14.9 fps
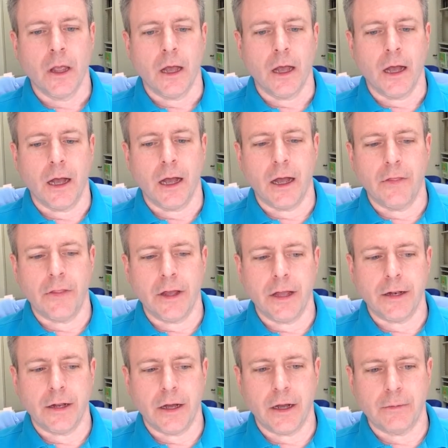And
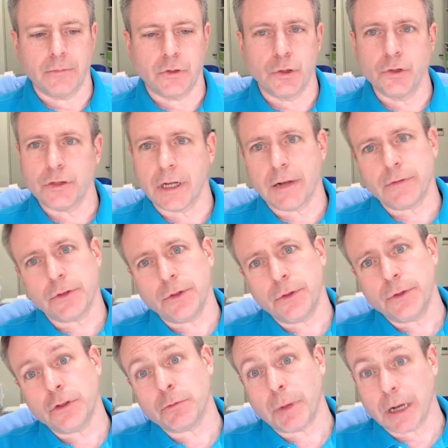then Tuesday
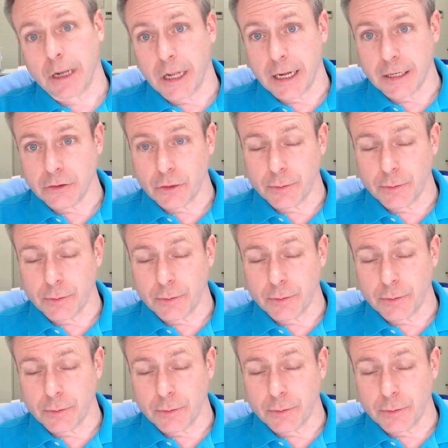afternoon is my class.